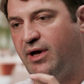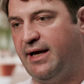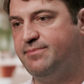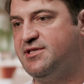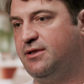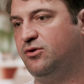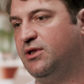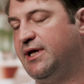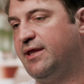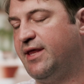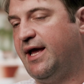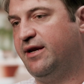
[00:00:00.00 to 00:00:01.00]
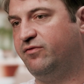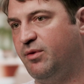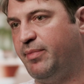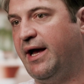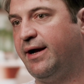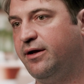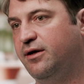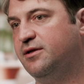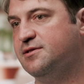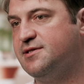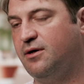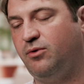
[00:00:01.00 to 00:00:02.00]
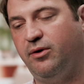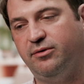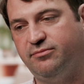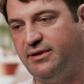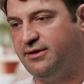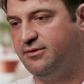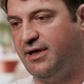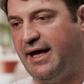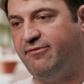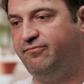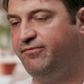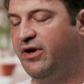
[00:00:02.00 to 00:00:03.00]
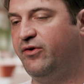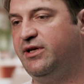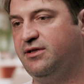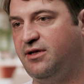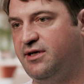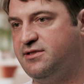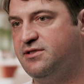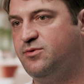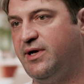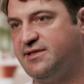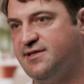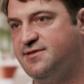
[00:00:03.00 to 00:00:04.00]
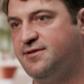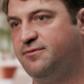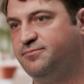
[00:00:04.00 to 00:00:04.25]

They were absolutely at the head of the pack, and so we were very delighted to access